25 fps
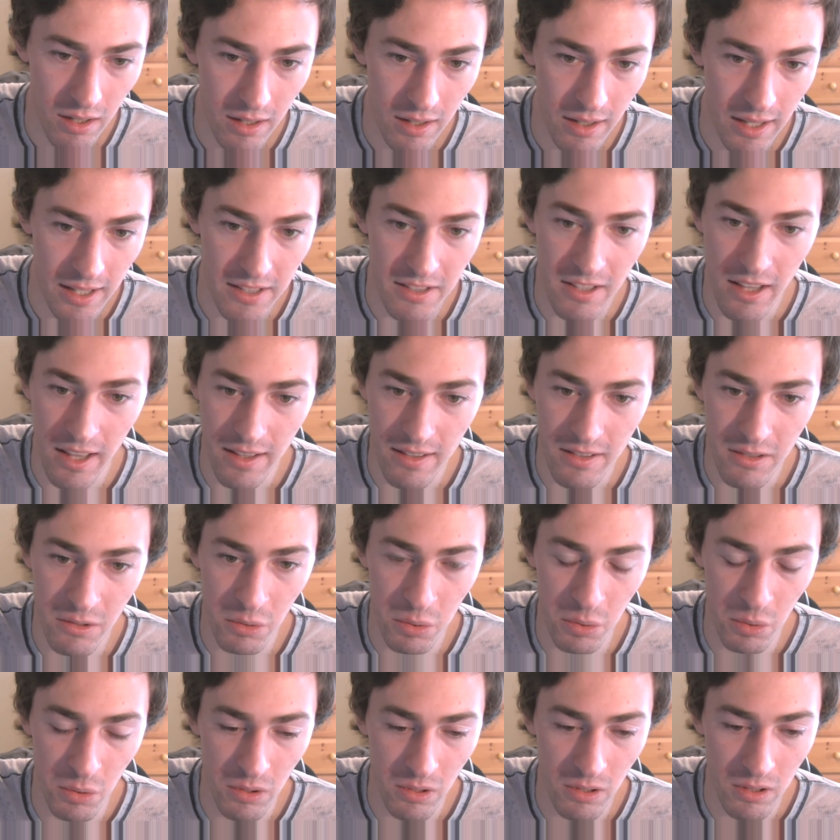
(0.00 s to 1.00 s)
That's a
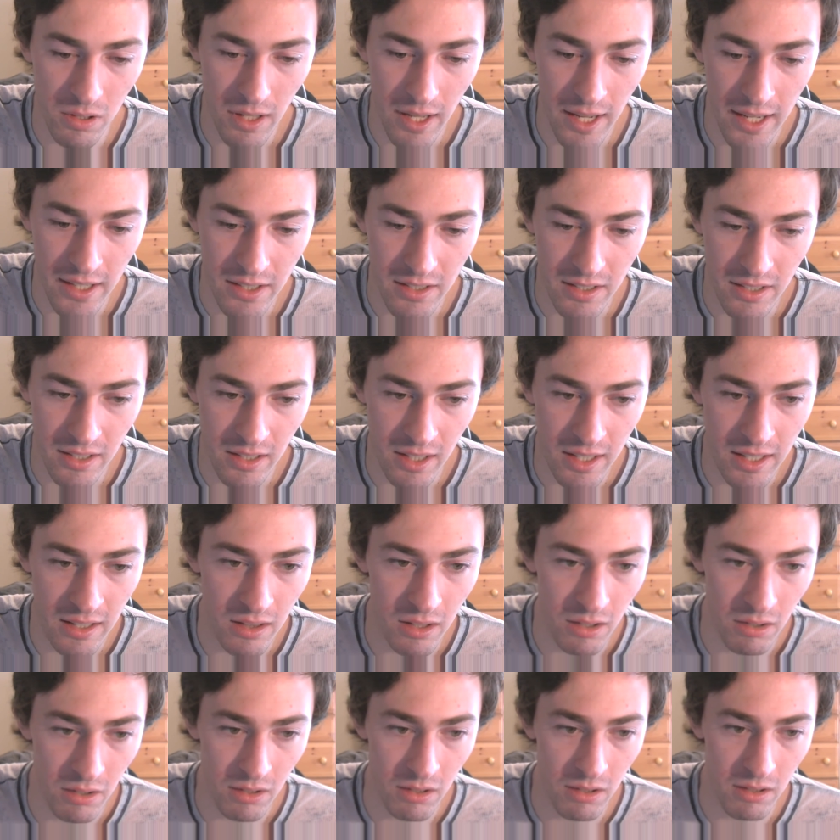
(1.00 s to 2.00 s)
cool, actually, like
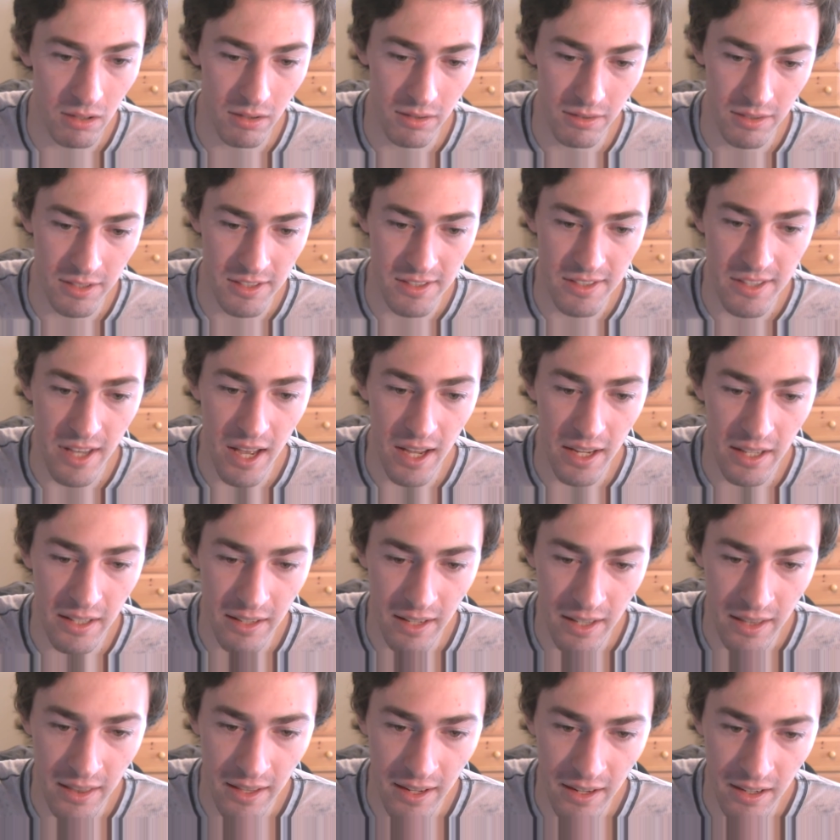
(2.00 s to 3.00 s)
little design
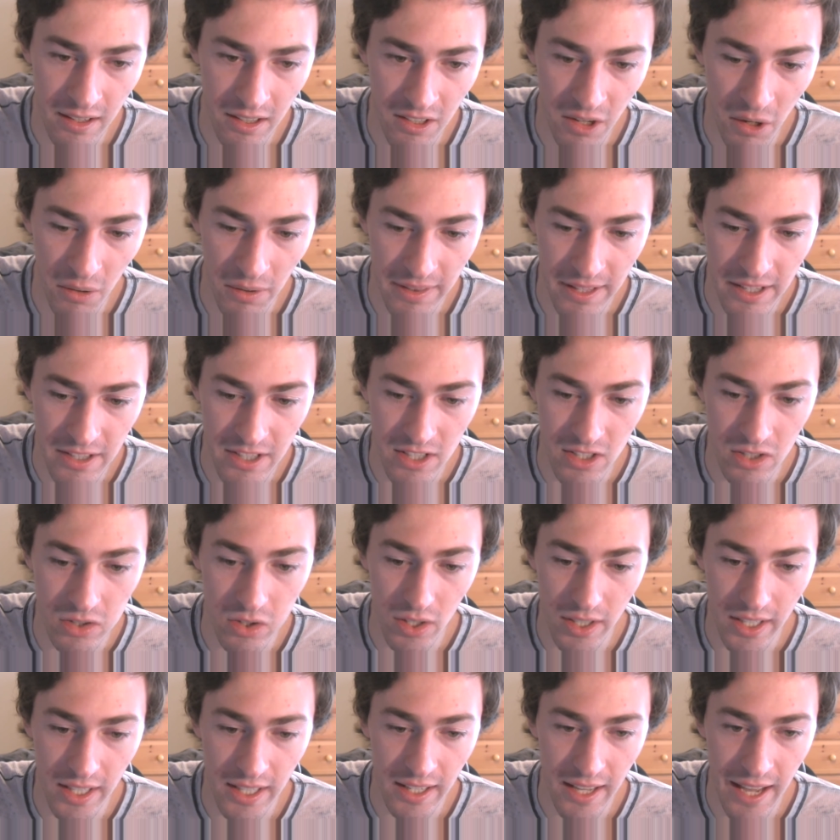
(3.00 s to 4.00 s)
in there, knowing that she's
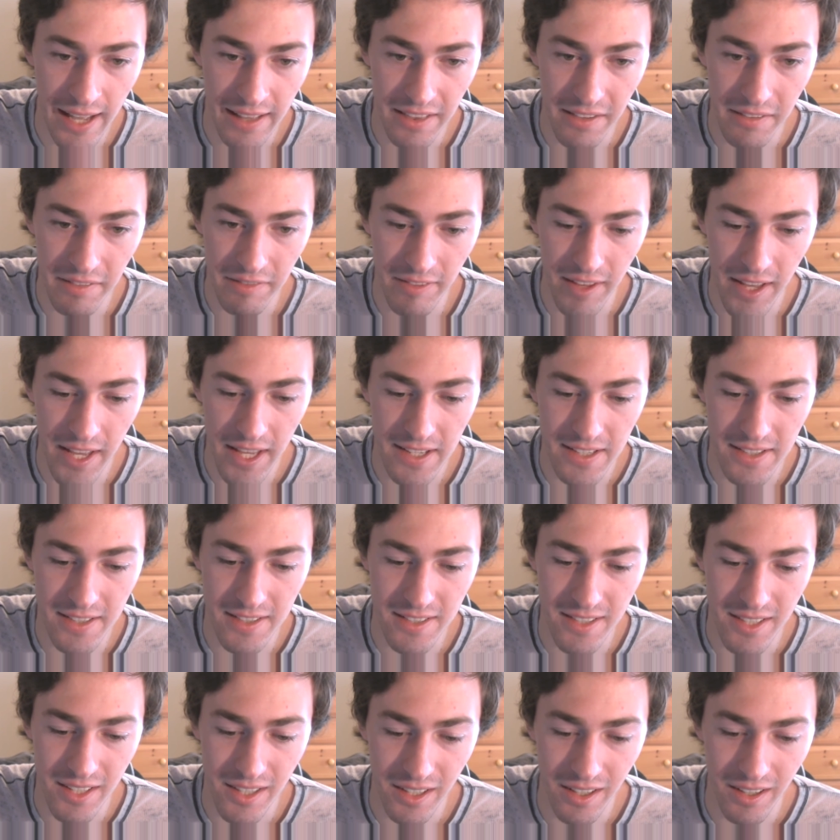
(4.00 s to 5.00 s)
looking at the
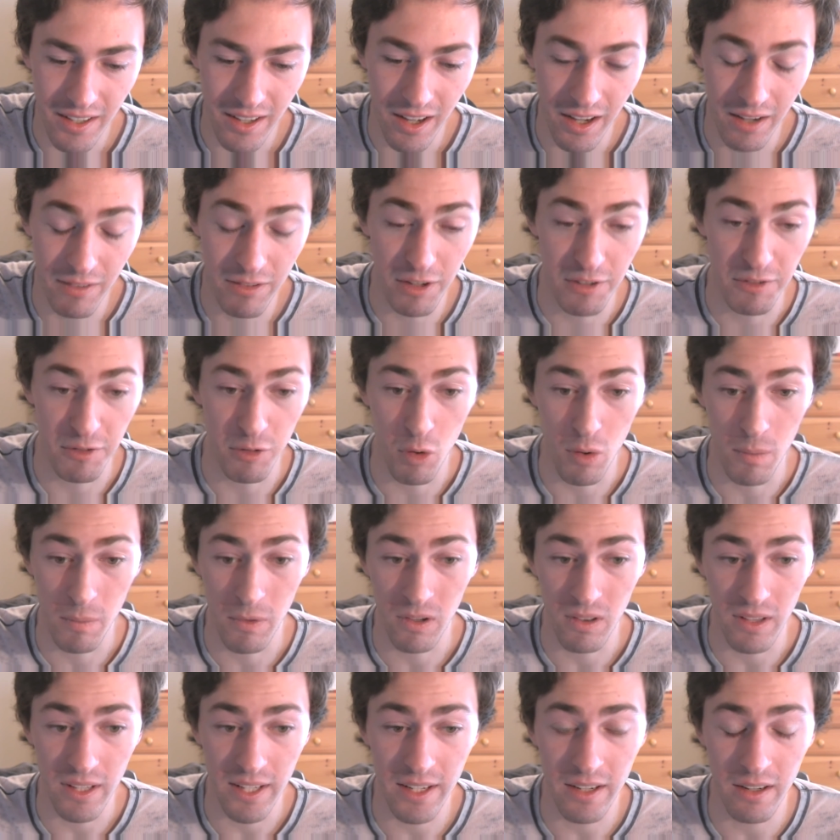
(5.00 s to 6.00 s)
face of her
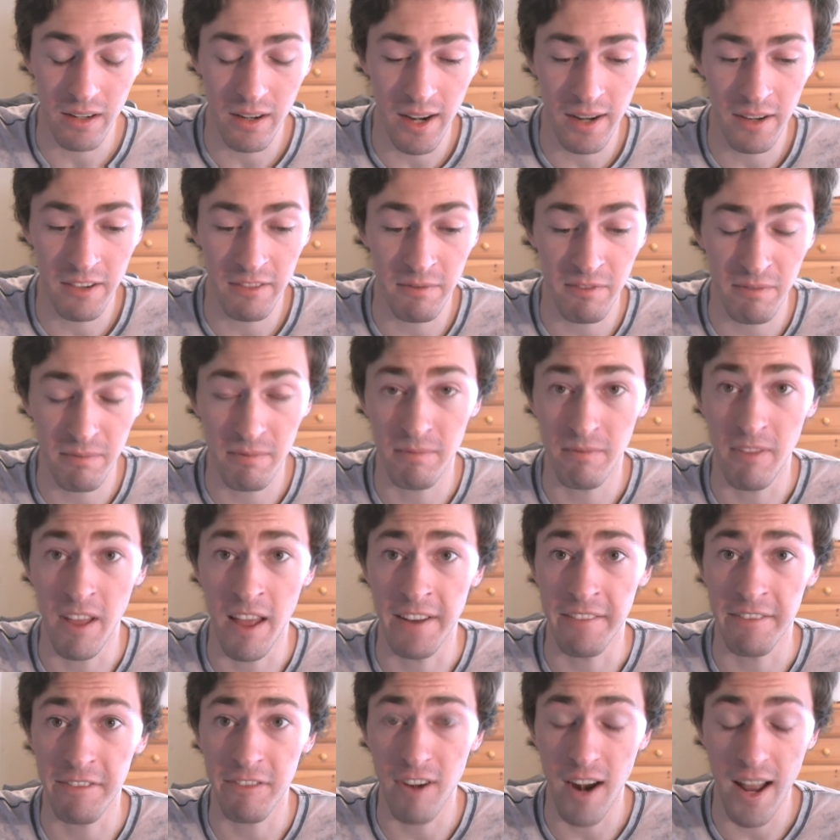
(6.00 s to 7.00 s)
former leader
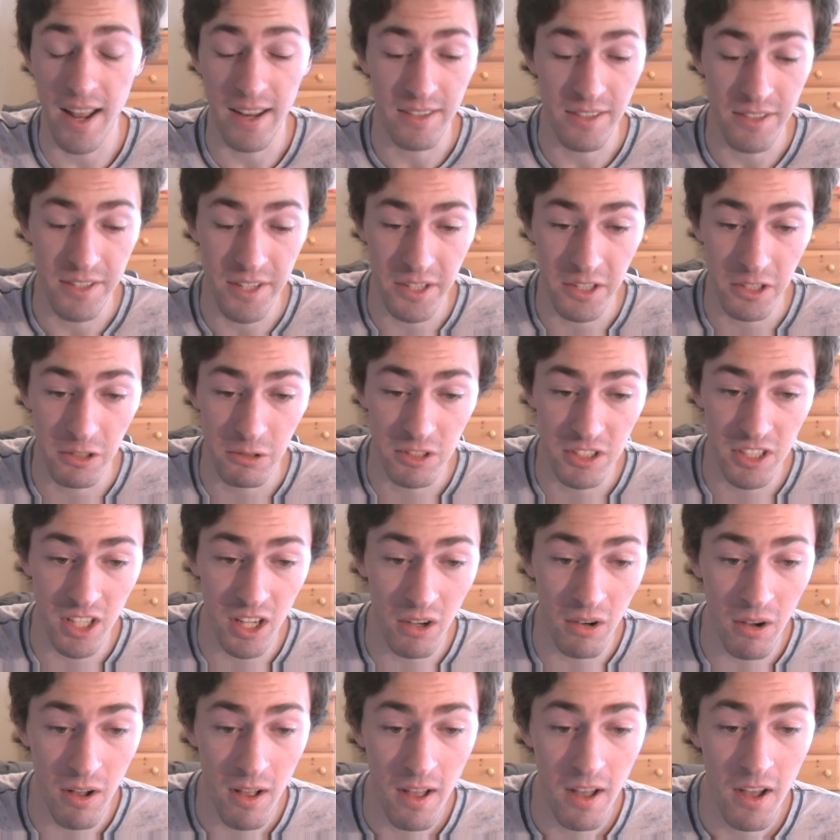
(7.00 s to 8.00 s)
and friend, too.
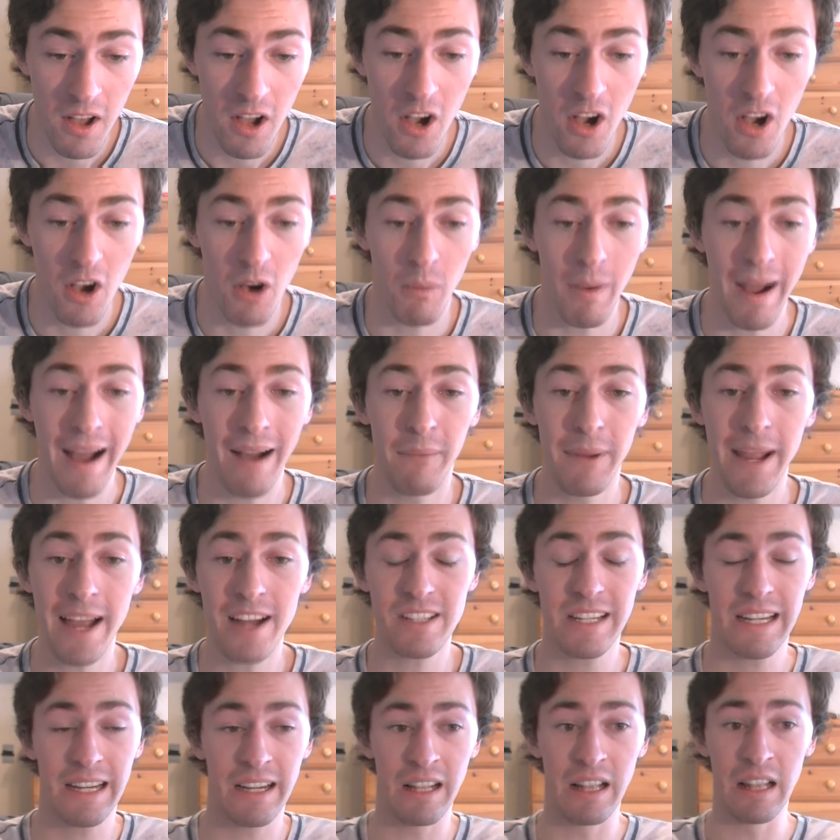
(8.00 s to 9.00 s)
So, wow, we
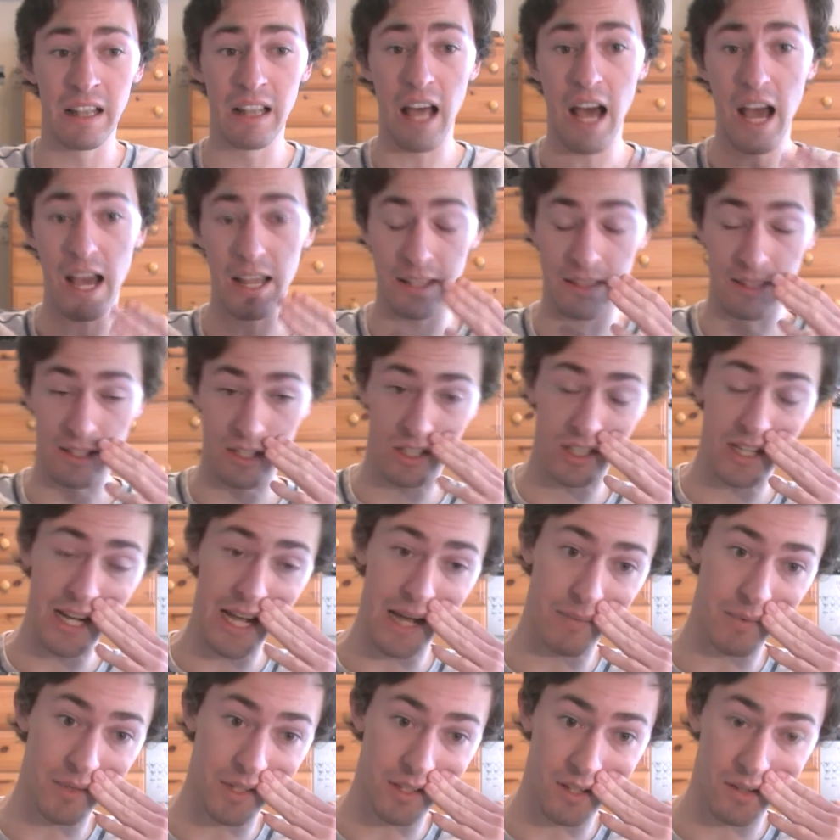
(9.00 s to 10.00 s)
actually had a lot in this
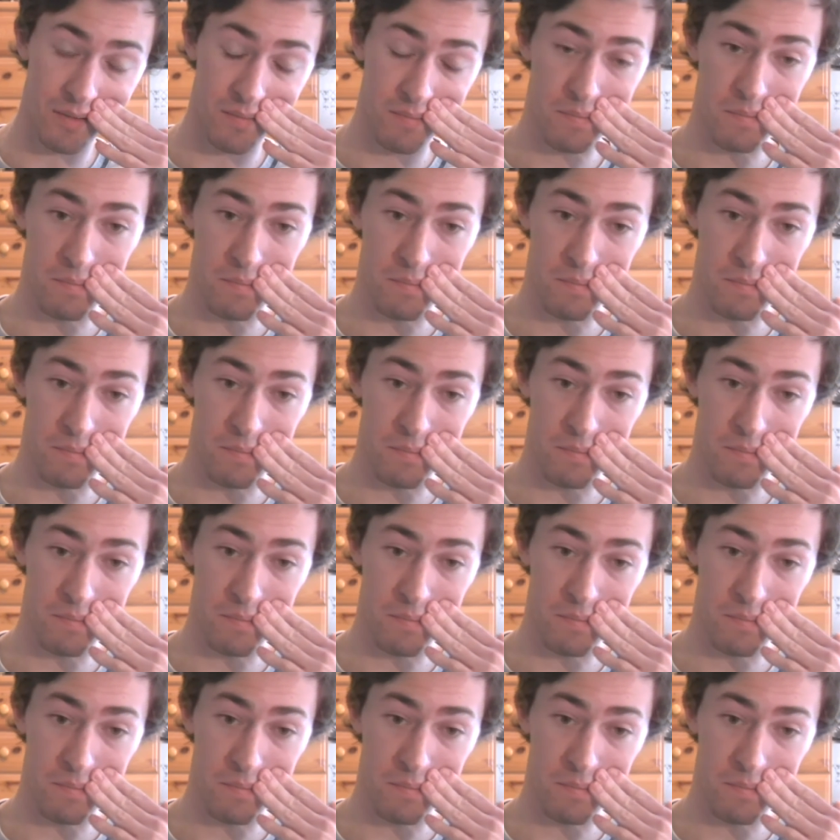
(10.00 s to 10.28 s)
chapter.